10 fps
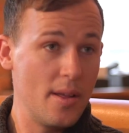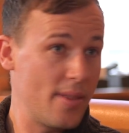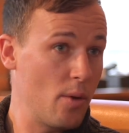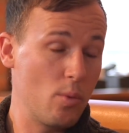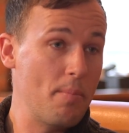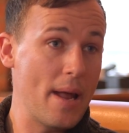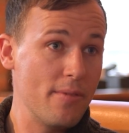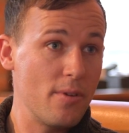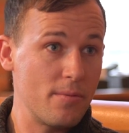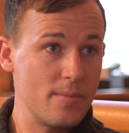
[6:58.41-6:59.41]
that would
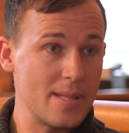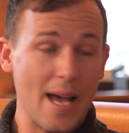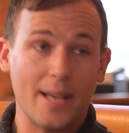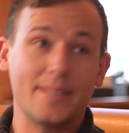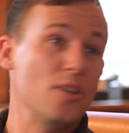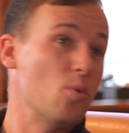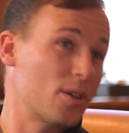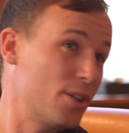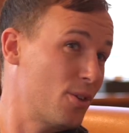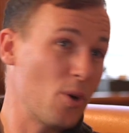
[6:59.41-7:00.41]
benefit from Slack, say you
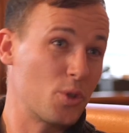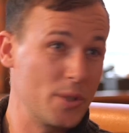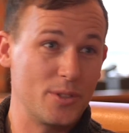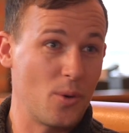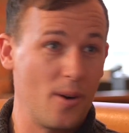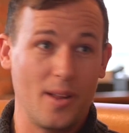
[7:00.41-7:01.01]
worked at a grocery store,